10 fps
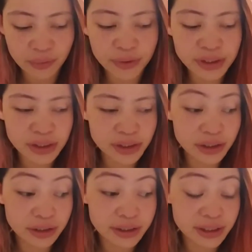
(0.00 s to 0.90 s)
it wasn't
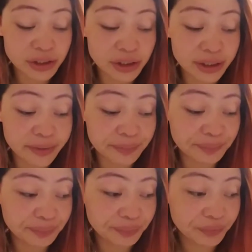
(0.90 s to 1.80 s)
until essentially
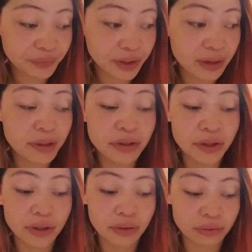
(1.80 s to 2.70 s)
a month
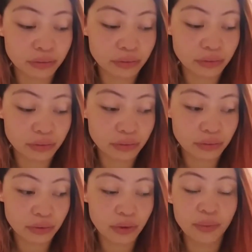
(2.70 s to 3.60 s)
ago
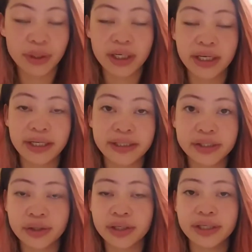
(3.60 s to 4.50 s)
when I
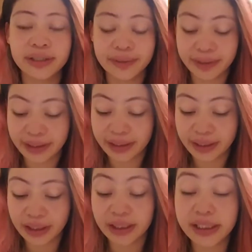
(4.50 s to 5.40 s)

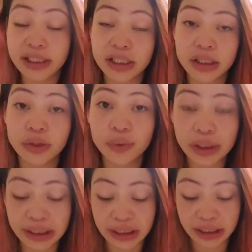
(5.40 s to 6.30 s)
attended a new
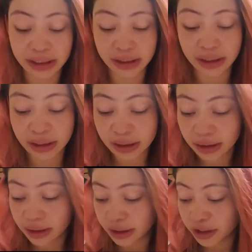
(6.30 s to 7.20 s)
clinic and
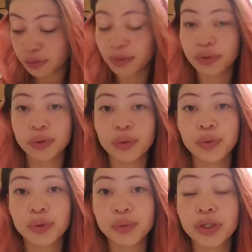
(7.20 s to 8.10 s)
spoke to a
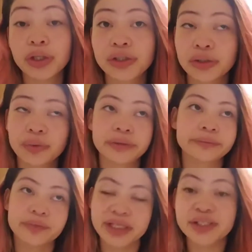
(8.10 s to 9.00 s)
new doctor. Well,
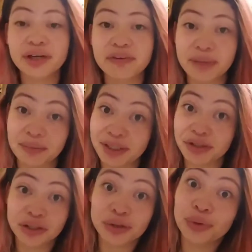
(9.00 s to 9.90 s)
I still haven't met my
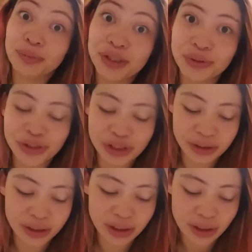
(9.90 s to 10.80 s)
doctor or my
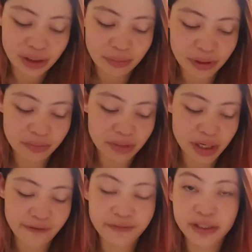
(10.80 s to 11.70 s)
surgeon, but
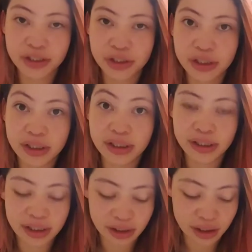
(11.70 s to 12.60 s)
my physician's
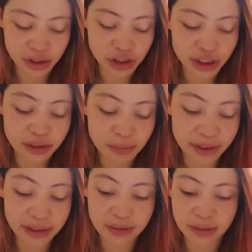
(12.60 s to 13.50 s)
assistant, and she
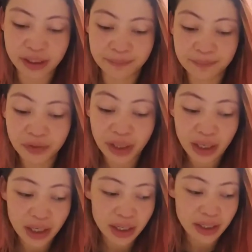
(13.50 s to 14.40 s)
explained to me
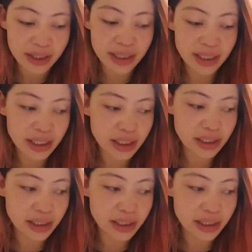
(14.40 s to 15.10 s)
that